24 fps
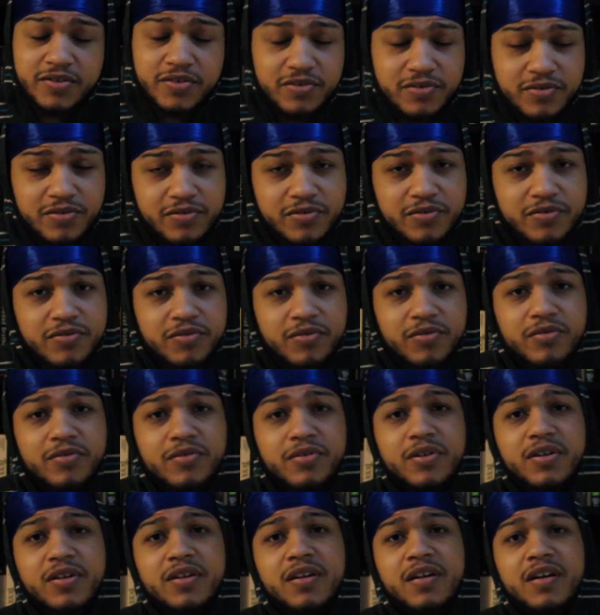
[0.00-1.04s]

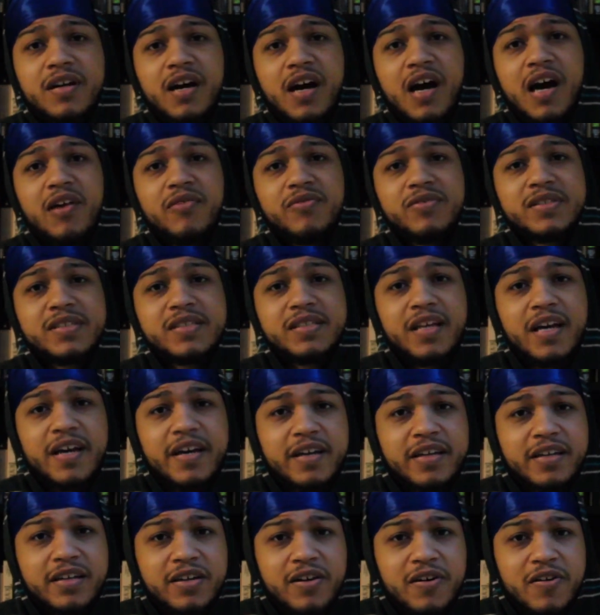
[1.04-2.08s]
Shoot. I was
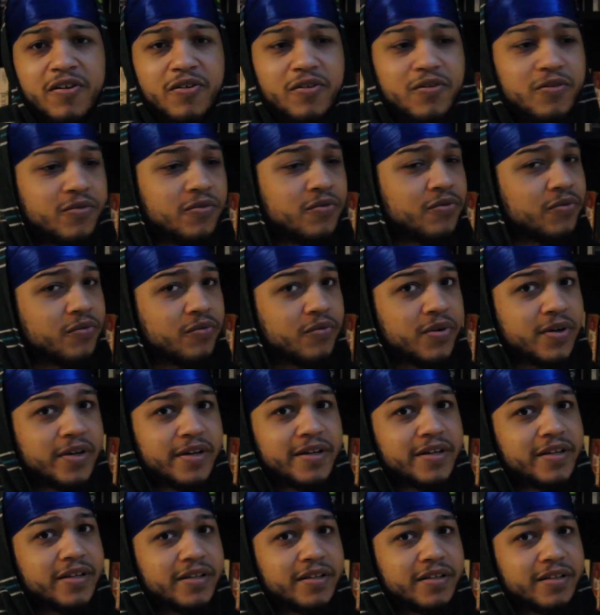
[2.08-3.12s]
like, yo,
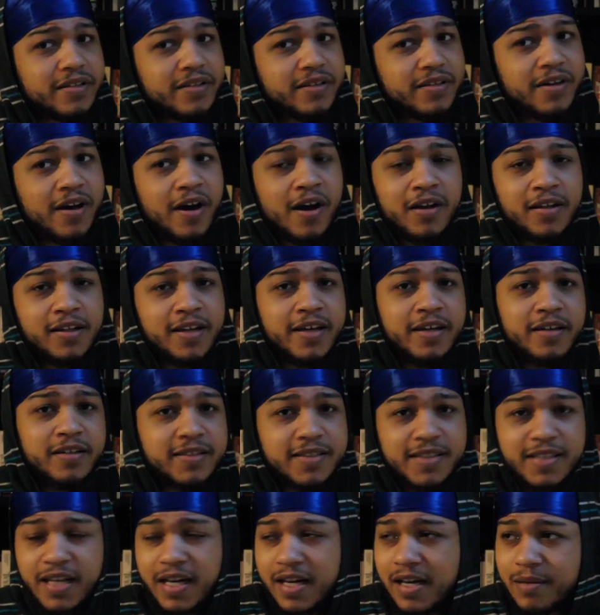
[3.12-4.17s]
what? Y'all
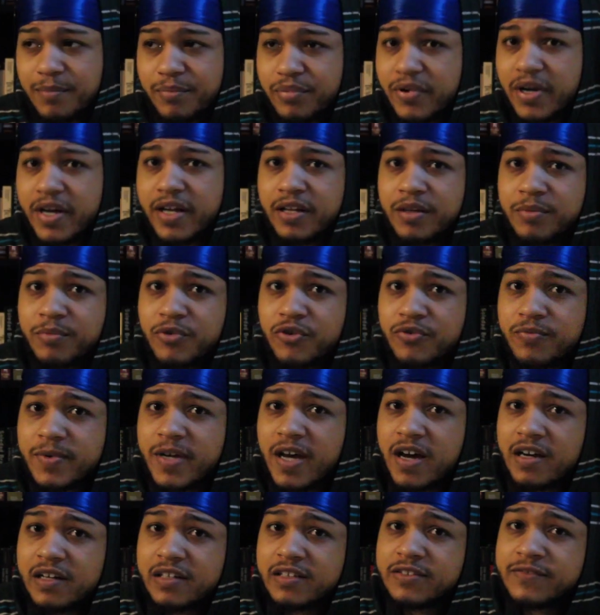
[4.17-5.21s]
letting Tom Brady
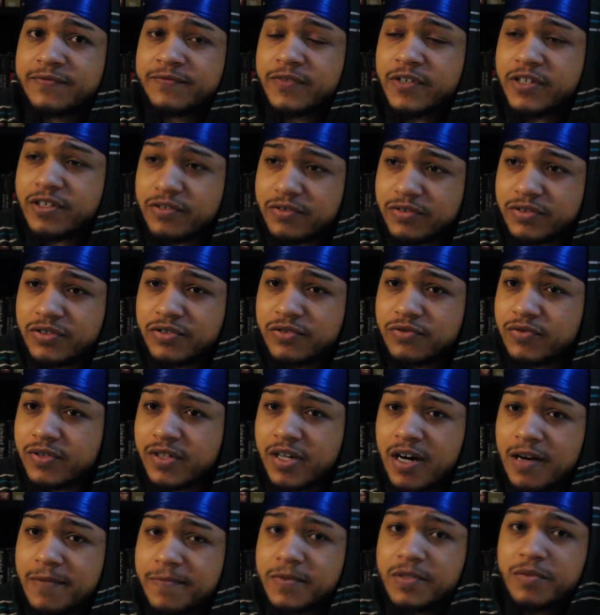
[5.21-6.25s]
move down this field
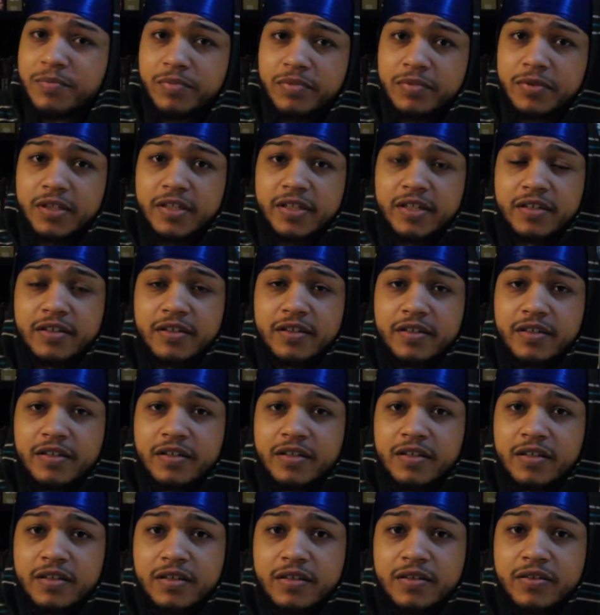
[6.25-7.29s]
too comfortably.
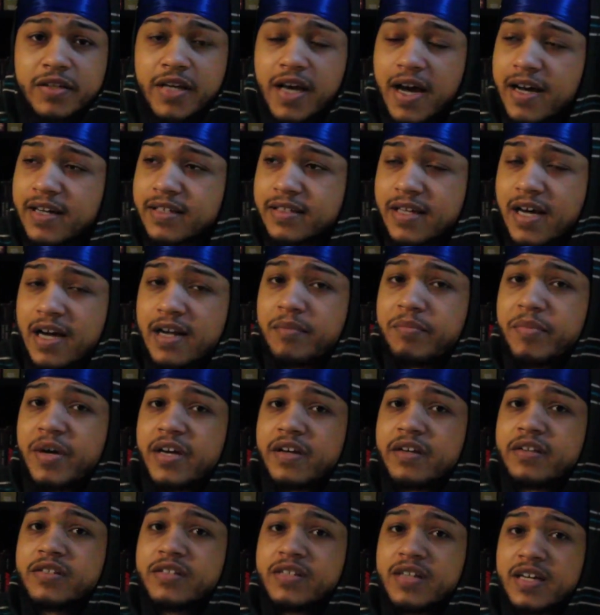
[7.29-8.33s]
You guys got
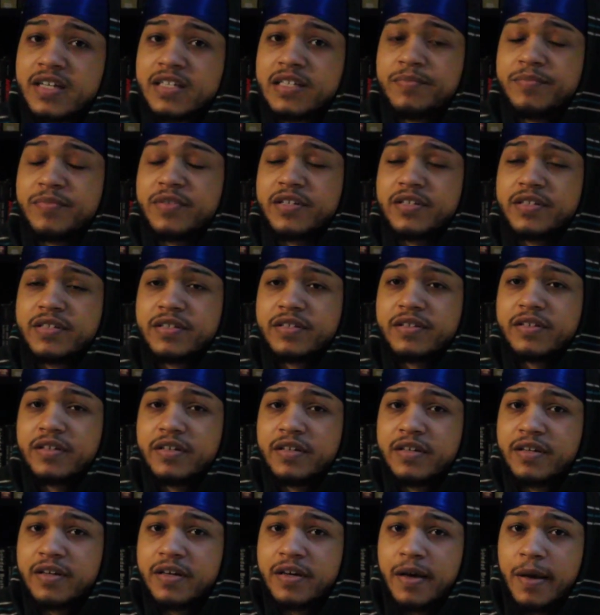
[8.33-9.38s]
to make
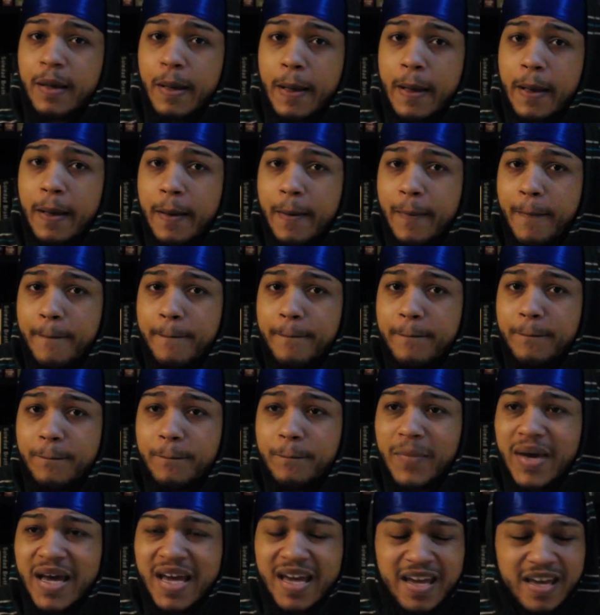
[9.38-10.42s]
adjustments.
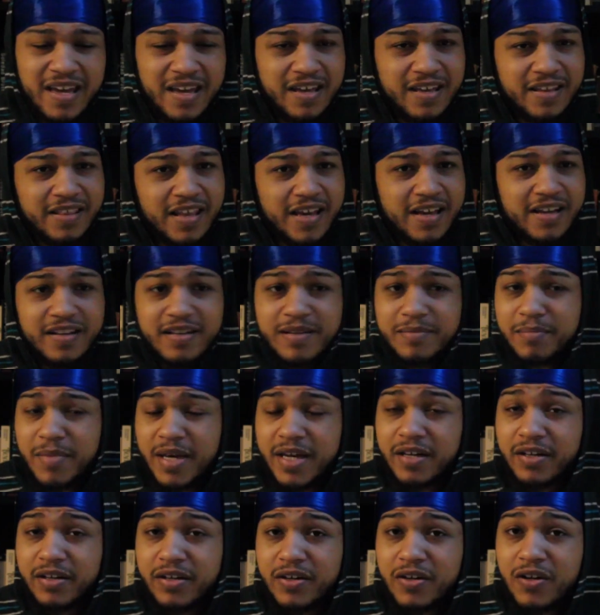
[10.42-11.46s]
Man, they
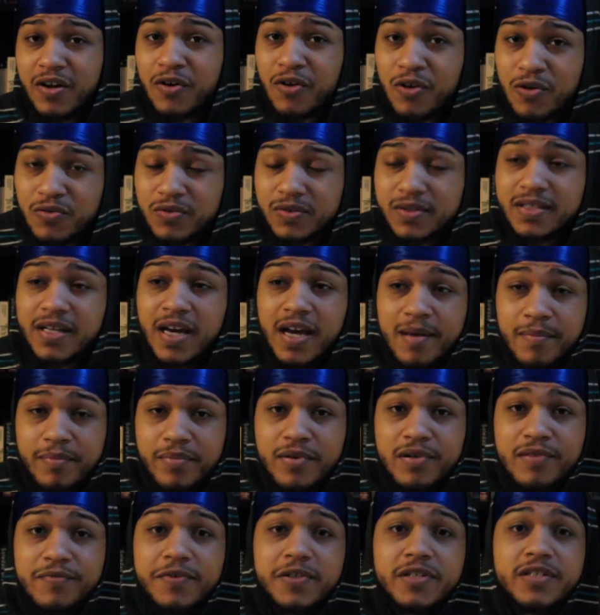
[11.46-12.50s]
didn't make no
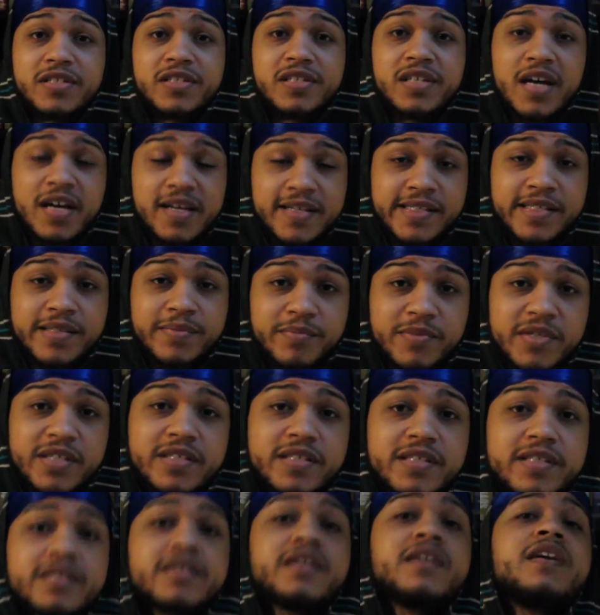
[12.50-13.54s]
type of
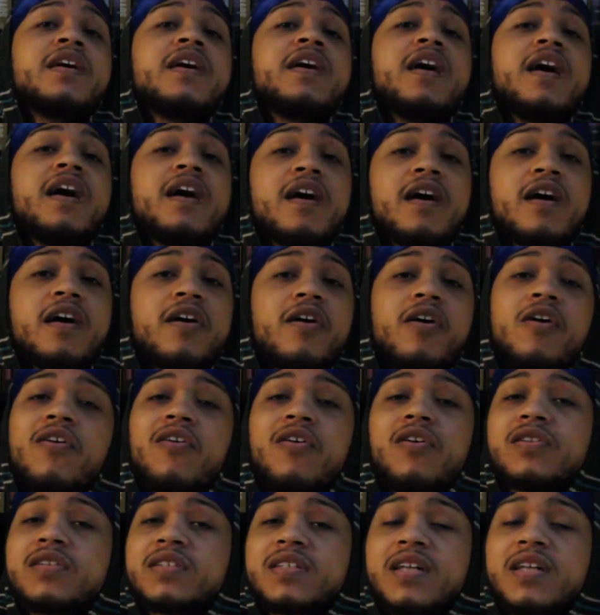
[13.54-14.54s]
adjustments at